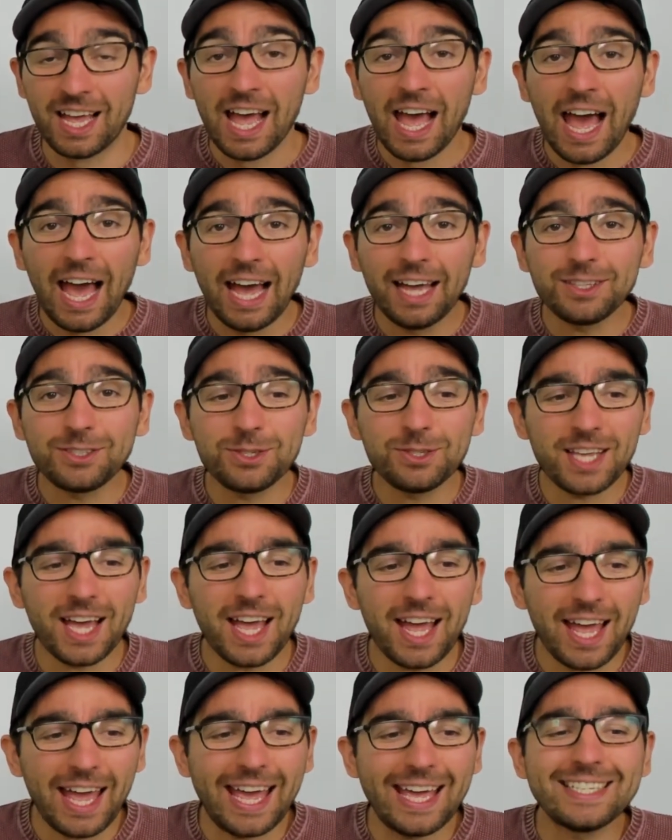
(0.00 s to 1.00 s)
And today
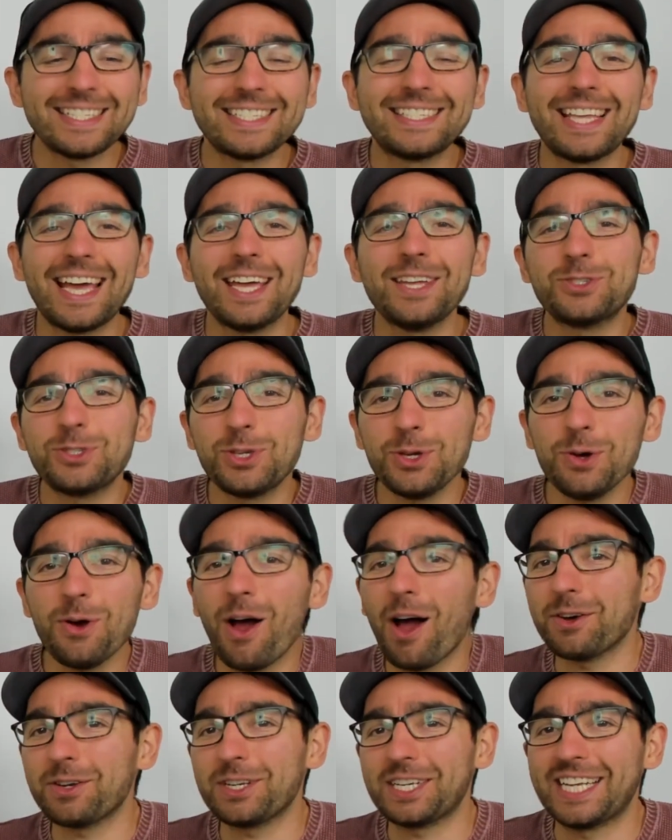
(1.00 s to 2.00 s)
is day
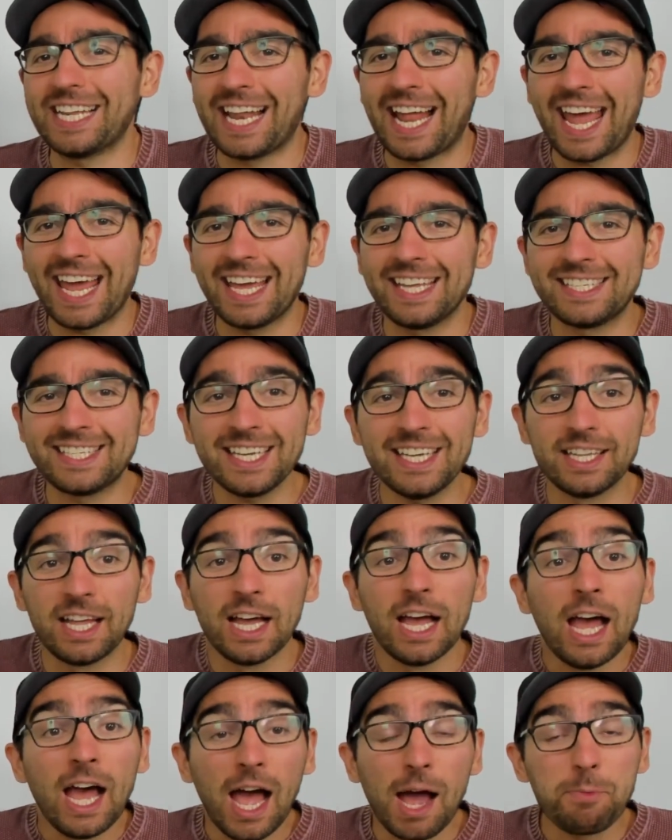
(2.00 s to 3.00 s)
218
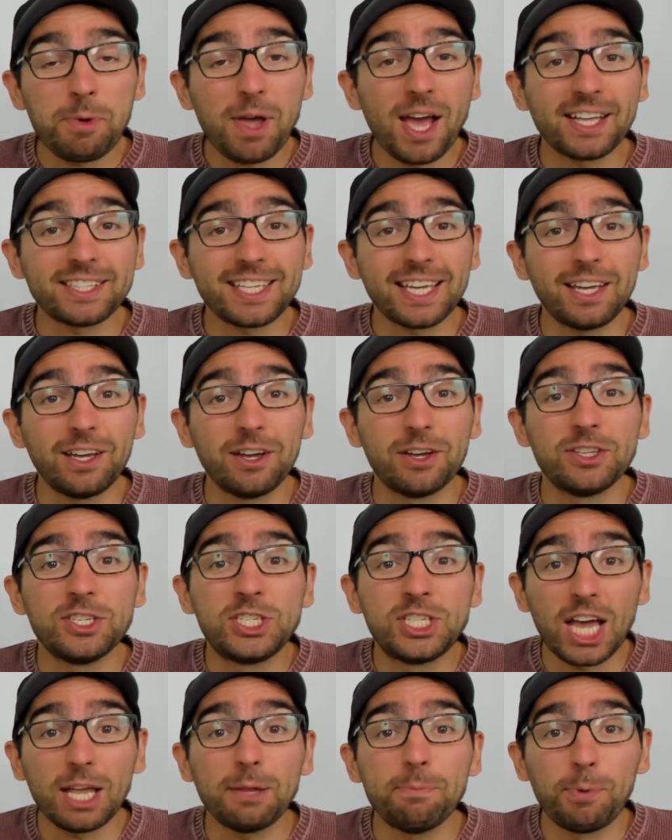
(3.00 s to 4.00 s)
and we are taking a
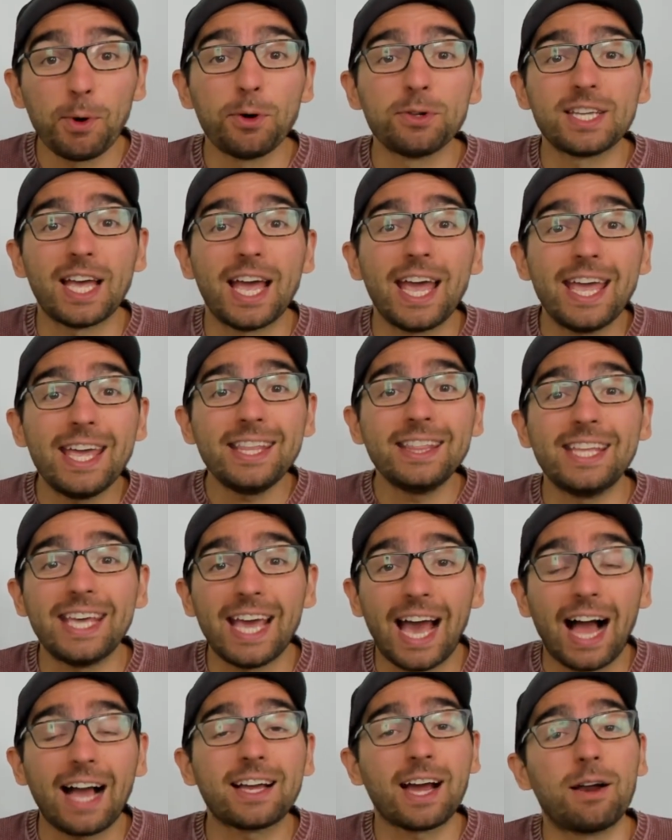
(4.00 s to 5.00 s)
jet boat in the
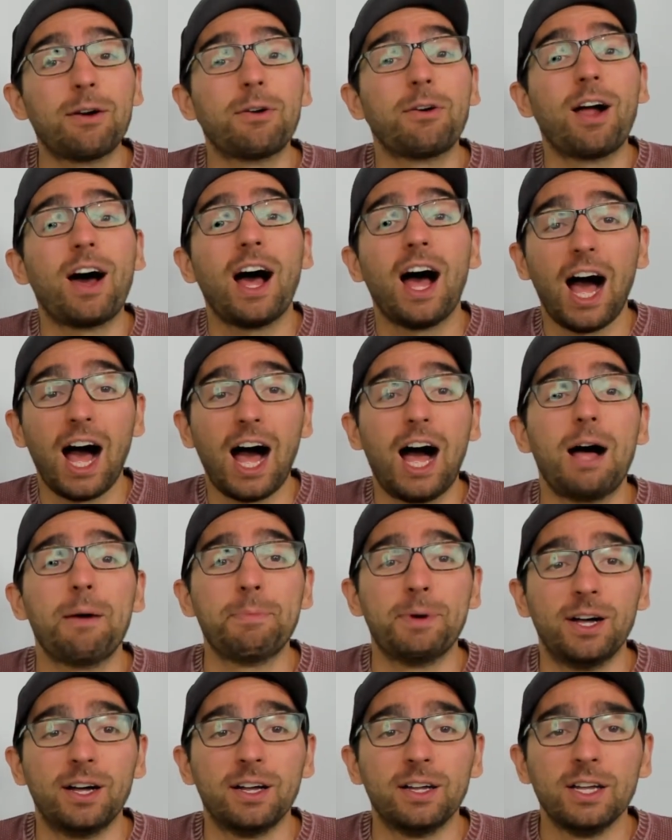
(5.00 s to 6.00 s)
Akaroa
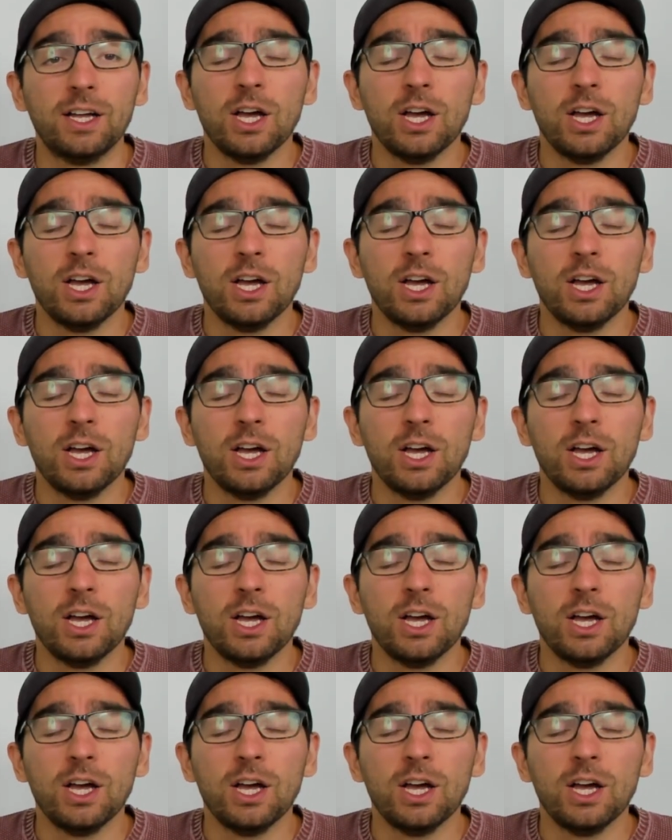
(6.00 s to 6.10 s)
Harbour.